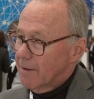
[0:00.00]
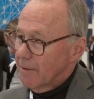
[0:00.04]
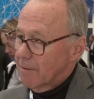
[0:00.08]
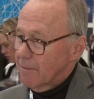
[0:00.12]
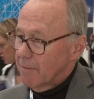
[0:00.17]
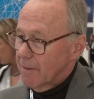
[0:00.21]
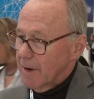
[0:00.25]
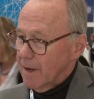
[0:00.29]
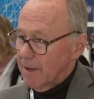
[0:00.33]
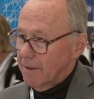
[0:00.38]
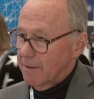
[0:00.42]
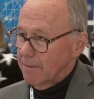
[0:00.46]

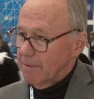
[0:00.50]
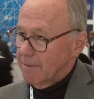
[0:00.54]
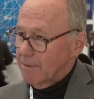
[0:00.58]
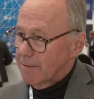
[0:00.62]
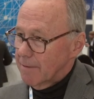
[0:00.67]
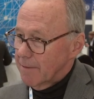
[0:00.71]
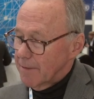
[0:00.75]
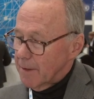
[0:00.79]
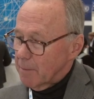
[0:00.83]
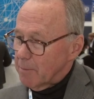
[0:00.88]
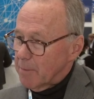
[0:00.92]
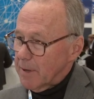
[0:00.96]
where
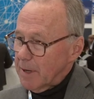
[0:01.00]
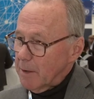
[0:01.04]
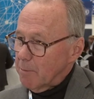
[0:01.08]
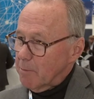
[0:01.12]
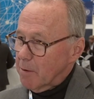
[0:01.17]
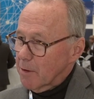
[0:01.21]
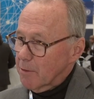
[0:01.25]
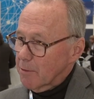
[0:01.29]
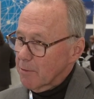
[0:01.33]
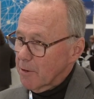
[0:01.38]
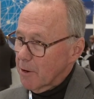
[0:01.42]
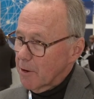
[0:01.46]
the
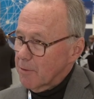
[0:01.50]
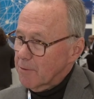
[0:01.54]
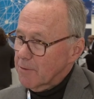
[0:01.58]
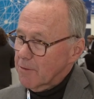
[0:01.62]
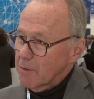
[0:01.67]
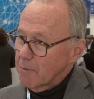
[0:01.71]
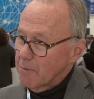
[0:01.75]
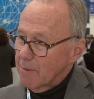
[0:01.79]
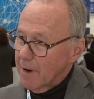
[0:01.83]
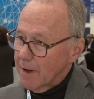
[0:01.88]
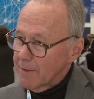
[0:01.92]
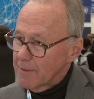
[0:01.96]
people who go
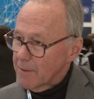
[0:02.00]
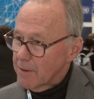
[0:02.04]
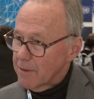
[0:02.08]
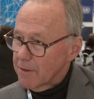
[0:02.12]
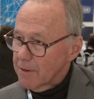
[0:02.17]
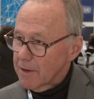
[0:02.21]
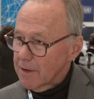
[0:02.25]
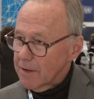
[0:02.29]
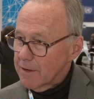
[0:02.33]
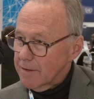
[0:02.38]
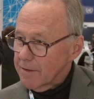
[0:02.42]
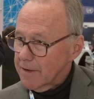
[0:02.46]
to one
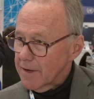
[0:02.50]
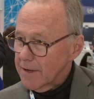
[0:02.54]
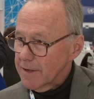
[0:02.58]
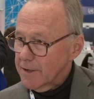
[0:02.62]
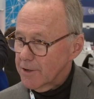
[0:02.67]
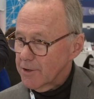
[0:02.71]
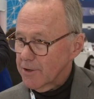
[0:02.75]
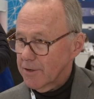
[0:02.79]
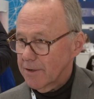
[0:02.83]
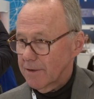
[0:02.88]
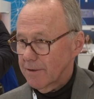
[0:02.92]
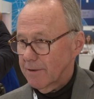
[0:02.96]

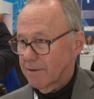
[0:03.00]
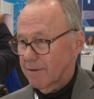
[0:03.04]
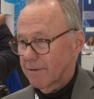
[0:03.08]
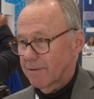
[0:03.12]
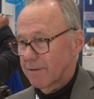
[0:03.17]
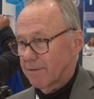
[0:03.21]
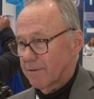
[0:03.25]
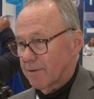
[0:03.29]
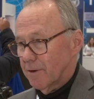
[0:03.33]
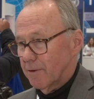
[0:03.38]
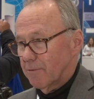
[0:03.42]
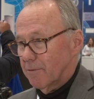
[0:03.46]
organization
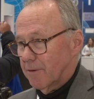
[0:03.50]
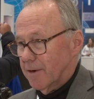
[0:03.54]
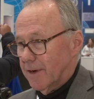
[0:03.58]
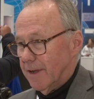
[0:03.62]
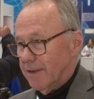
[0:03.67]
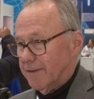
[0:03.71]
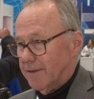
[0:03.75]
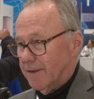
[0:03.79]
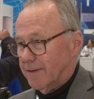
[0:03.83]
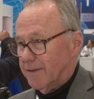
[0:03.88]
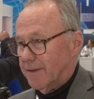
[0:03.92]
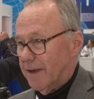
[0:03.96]
don't
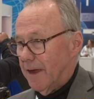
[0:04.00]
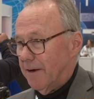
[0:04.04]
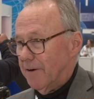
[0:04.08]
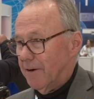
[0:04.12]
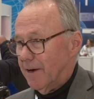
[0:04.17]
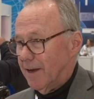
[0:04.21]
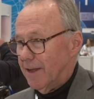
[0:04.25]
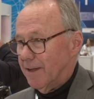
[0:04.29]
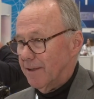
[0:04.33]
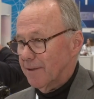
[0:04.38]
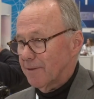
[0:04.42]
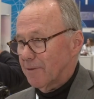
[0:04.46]

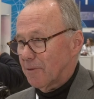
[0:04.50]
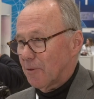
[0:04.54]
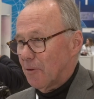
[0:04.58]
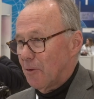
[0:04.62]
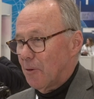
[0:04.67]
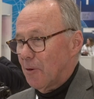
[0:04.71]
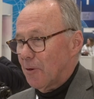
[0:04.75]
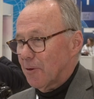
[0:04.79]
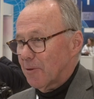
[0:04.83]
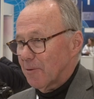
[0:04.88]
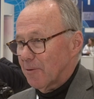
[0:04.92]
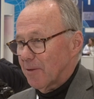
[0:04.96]
necessarily
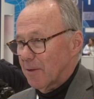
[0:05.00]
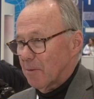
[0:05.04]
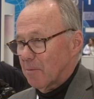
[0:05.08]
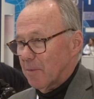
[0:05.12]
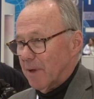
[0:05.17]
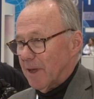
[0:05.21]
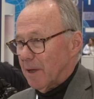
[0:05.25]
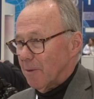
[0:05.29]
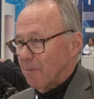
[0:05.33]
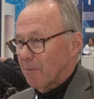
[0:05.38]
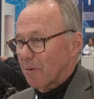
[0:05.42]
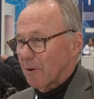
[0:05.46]
talk to the
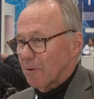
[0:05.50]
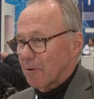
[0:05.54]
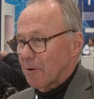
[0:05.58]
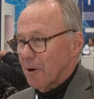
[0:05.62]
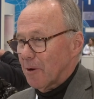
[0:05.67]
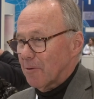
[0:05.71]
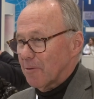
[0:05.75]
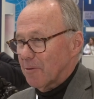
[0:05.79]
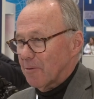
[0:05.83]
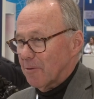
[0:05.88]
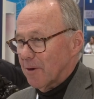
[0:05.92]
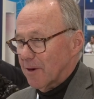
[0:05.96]
people who
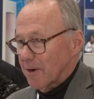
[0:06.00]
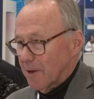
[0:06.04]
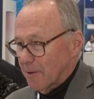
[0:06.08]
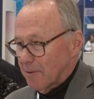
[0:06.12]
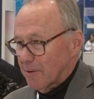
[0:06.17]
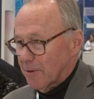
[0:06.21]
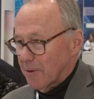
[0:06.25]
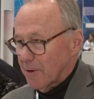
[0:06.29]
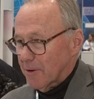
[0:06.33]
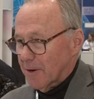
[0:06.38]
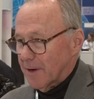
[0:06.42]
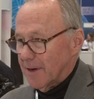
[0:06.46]
go to
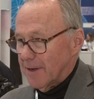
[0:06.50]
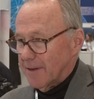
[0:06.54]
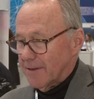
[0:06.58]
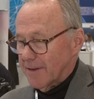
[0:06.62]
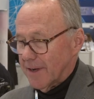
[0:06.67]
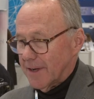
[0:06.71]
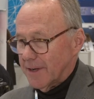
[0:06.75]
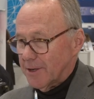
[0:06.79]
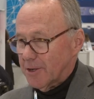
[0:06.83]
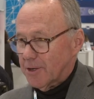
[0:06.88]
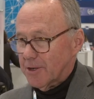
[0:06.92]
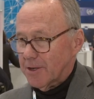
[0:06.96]
another
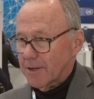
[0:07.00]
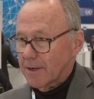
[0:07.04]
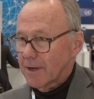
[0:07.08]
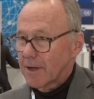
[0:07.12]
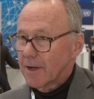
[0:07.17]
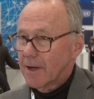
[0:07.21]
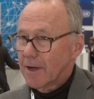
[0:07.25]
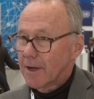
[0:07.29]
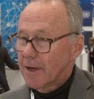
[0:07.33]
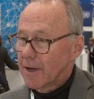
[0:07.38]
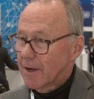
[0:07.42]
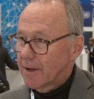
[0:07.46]
organization.
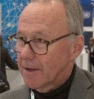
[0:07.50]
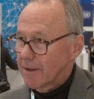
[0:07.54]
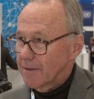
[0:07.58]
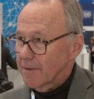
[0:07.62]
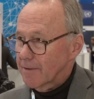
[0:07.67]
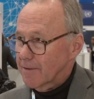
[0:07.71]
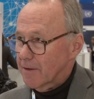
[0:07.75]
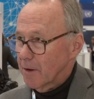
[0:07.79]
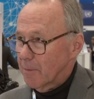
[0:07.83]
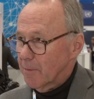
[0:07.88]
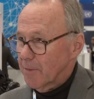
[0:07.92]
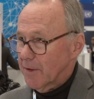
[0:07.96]
And
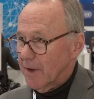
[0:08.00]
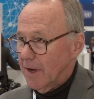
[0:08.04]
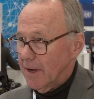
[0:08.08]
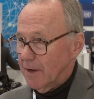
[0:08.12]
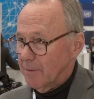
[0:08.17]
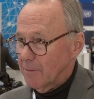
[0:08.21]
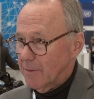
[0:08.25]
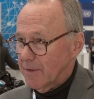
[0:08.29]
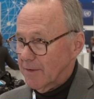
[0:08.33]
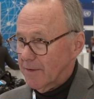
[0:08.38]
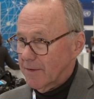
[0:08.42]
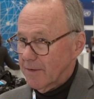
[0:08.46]

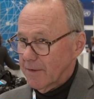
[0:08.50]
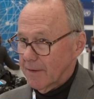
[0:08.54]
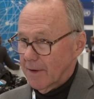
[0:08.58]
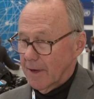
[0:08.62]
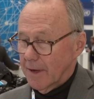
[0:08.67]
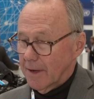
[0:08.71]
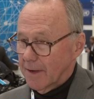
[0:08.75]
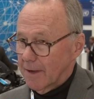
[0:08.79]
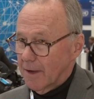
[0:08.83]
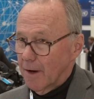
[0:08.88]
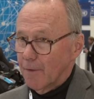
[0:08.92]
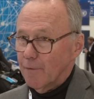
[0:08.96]
sometimes
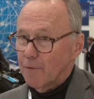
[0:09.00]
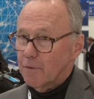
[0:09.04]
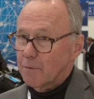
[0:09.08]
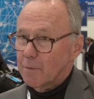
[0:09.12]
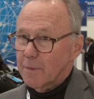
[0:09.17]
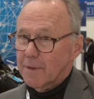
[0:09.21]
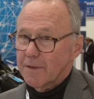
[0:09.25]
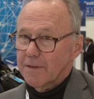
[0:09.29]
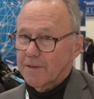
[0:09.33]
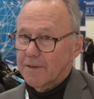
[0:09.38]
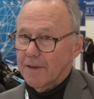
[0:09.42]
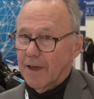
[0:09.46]

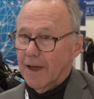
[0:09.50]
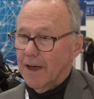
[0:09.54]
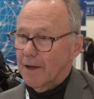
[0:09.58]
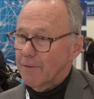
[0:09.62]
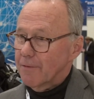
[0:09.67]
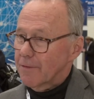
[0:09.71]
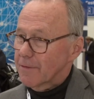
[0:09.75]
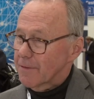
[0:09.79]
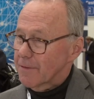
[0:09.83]
governments have